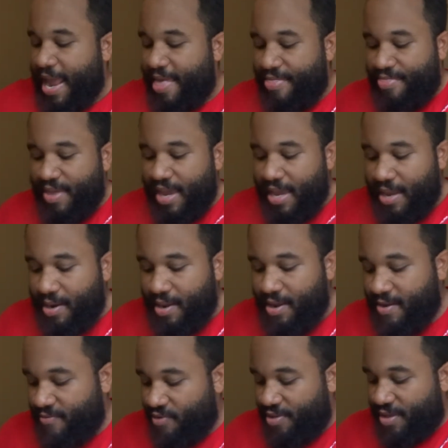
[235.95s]
And then
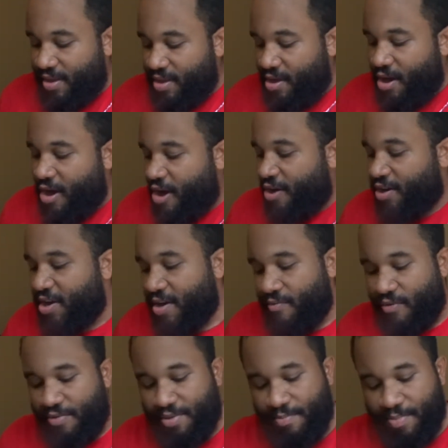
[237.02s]
for the
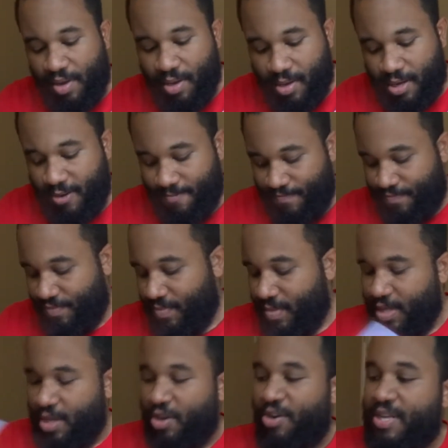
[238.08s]
hardcover of the book,
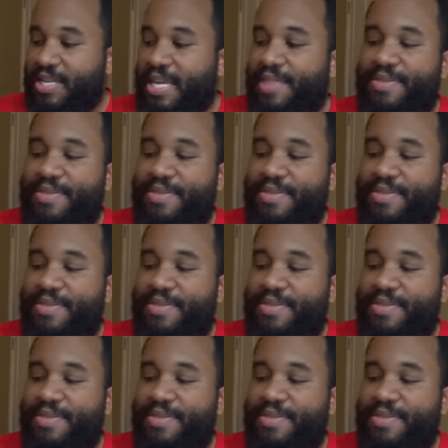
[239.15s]
you just get